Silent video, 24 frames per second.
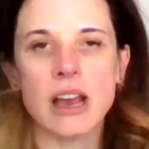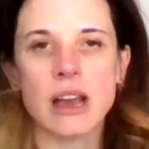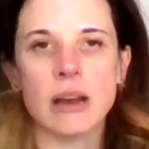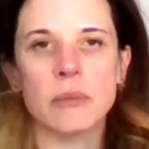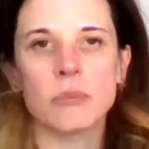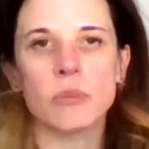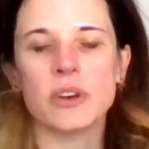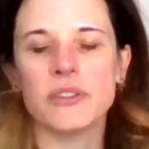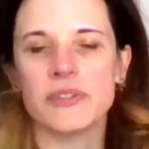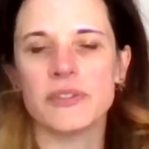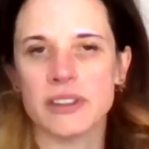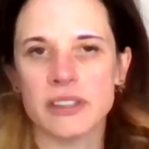
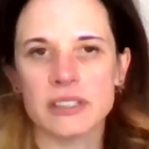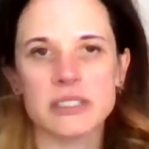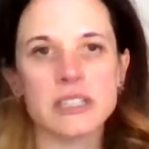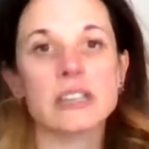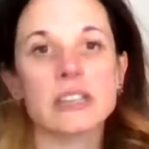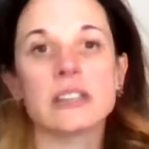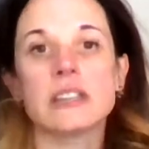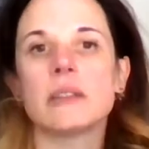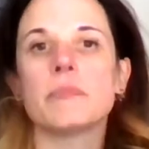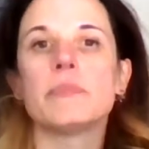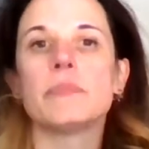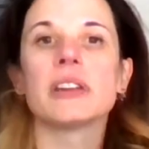what feels like
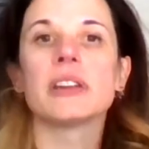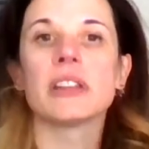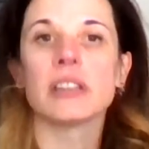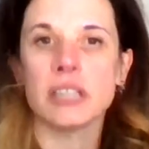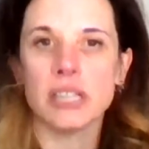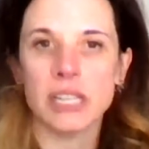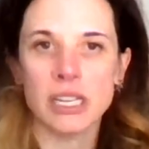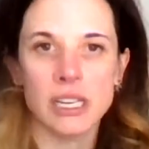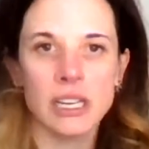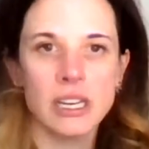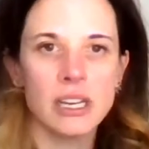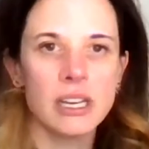the
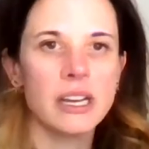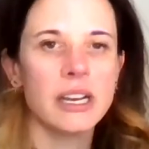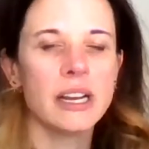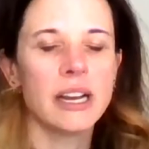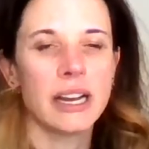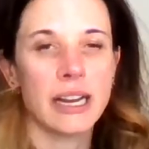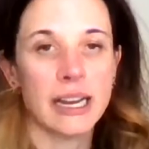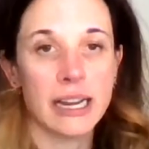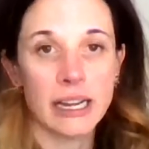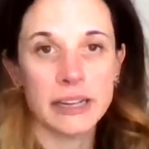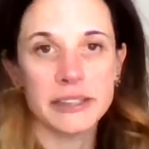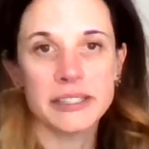ability
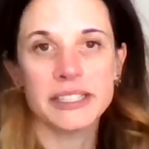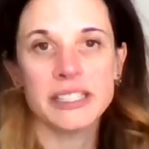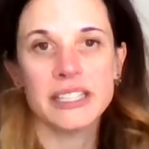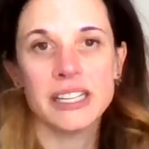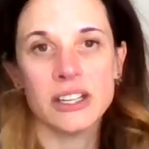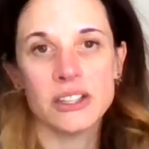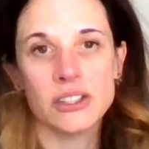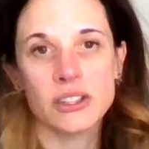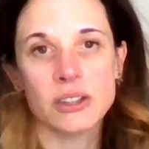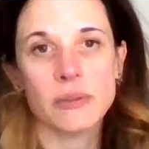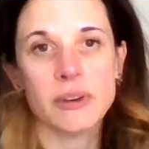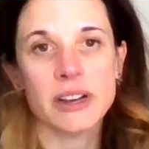to
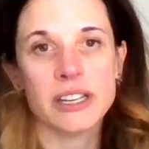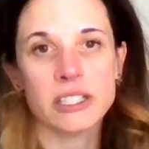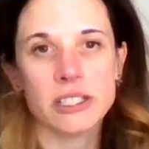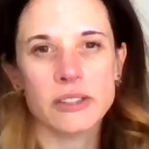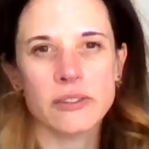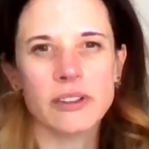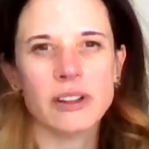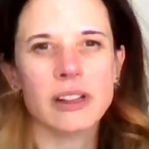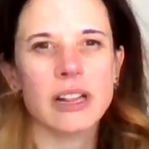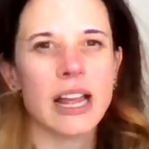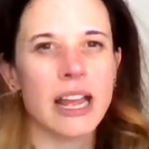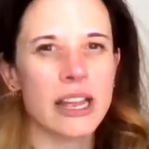teach the rest of
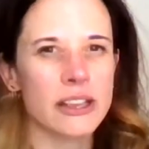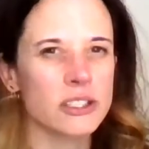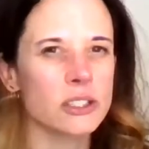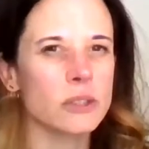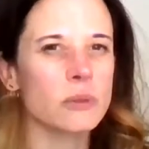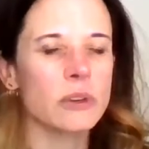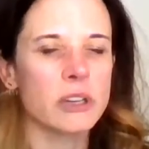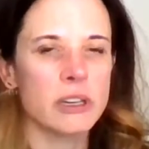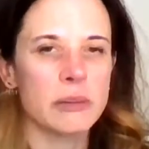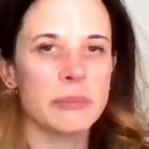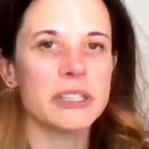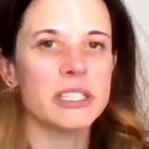the class. So
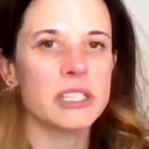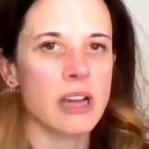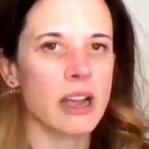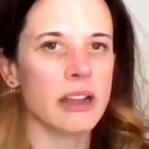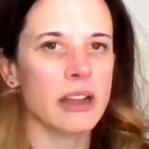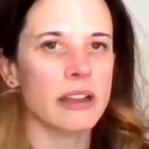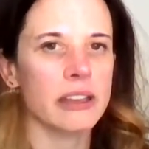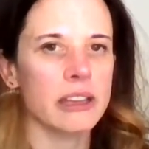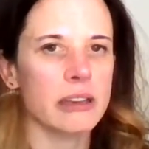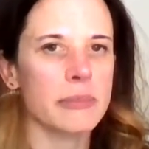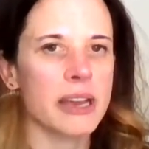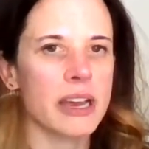we're going to be
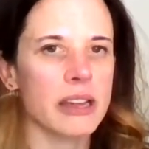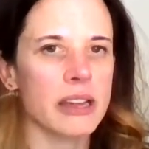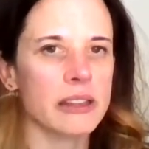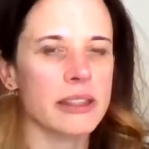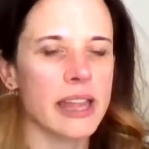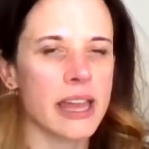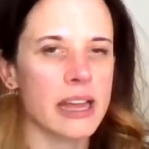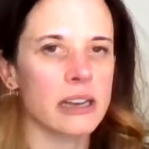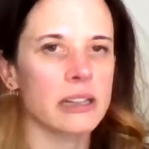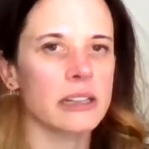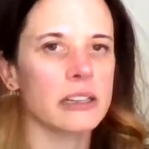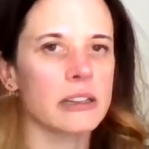talking about
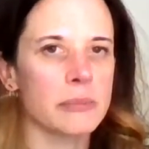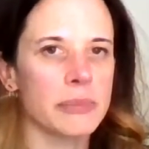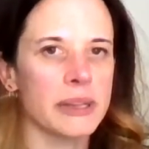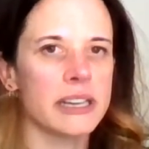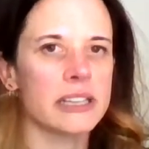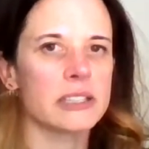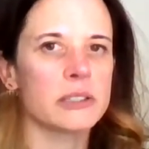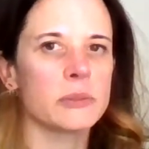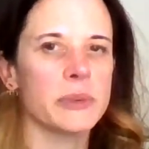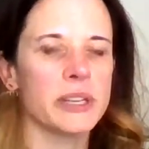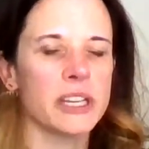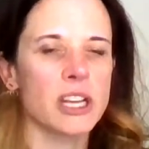that a little bit
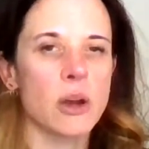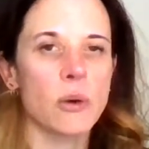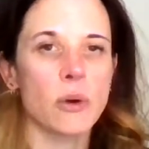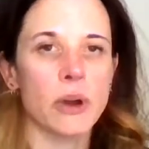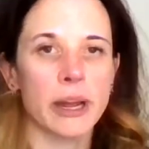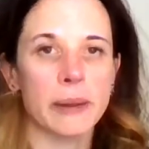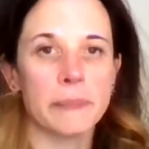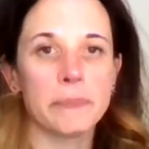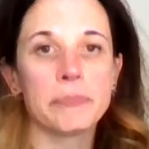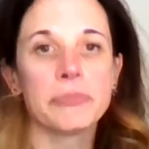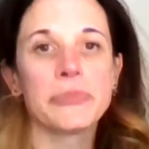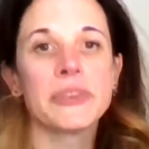as we go
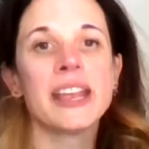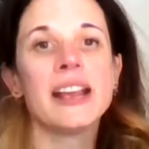on.